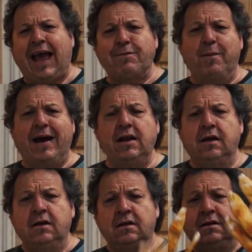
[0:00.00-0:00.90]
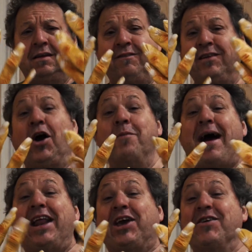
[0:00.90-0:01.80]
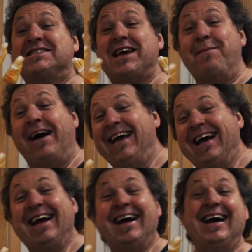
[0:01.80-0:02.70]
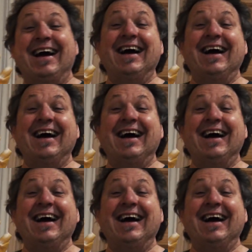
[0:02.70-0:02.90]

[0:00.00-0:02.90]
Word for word: Cover, man. You got a manicure set, mate.